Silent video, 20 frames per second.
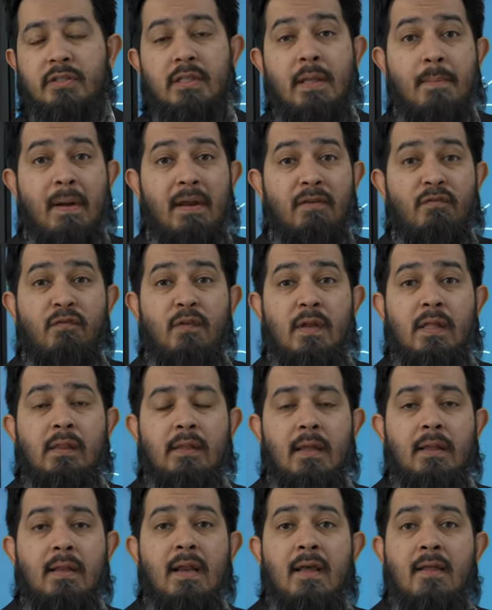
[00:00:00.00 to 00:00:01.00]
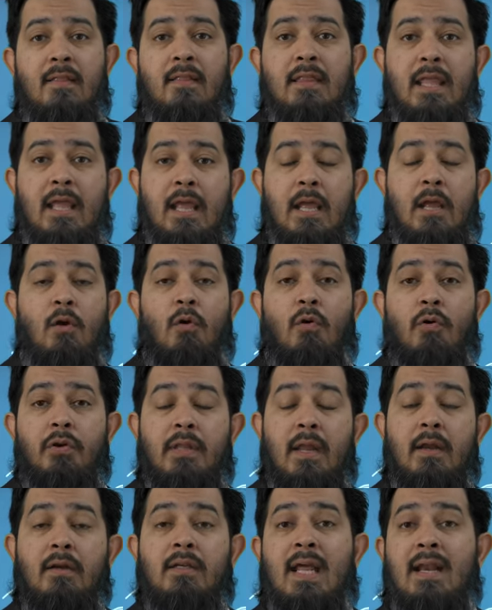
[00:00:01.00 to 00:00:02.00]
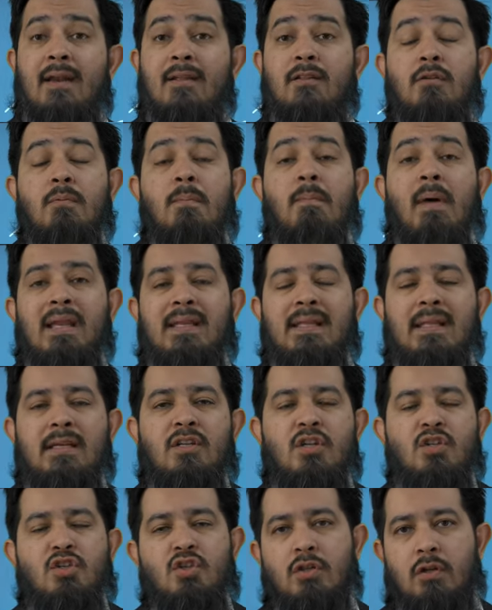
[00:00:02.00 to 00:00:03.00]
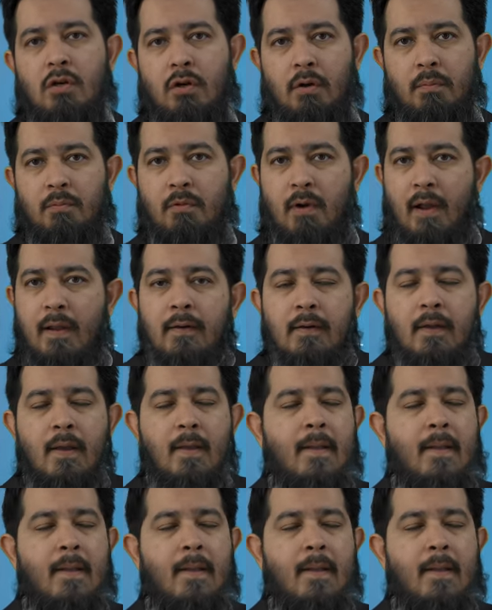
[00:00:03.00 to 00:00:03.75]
They might feel that they or their tenants might get disturbed, right?